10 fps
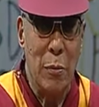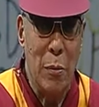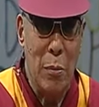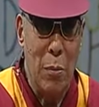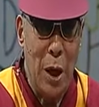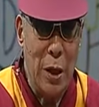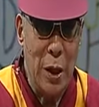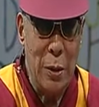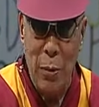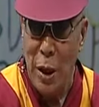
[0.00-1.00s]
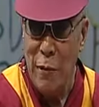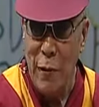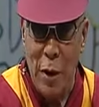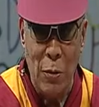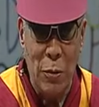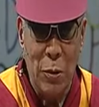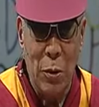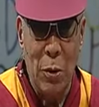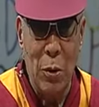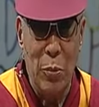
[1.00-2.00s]
money, money value
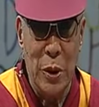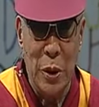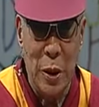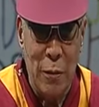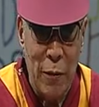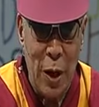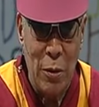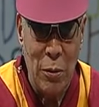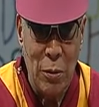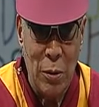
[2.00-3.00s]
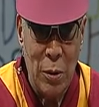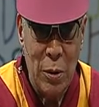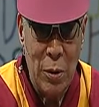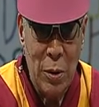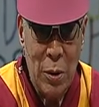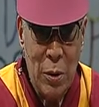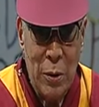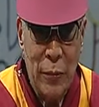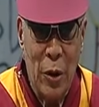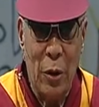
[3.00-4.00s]
or material
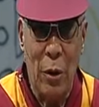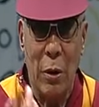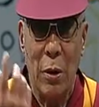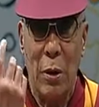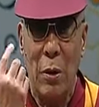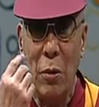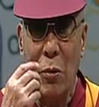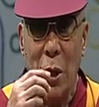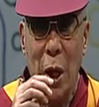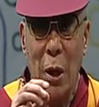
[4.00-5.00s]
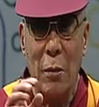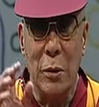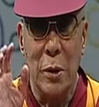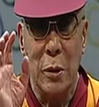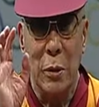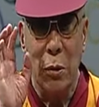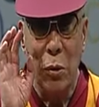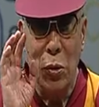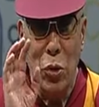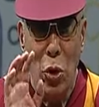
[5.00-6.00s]
value uh, without
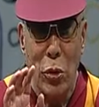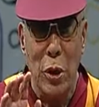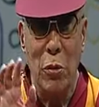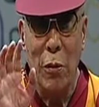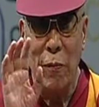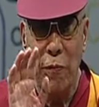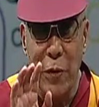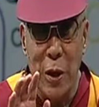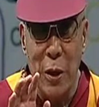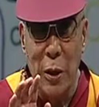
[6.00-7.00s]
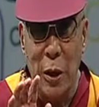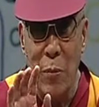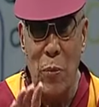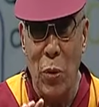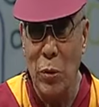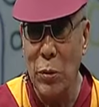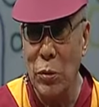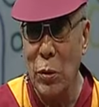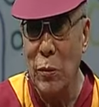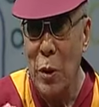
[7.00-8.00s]
knowing or feeling
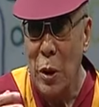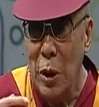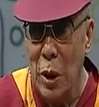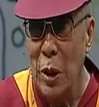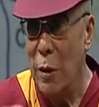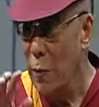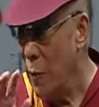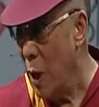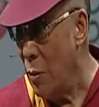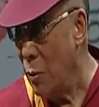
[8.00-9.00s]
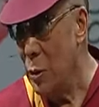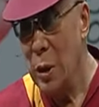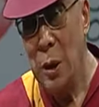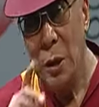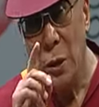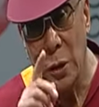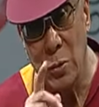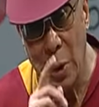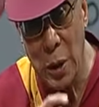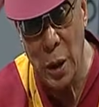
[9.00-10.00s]
importance of inner values. This is
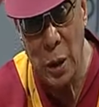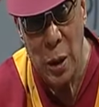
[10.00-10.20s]
one thing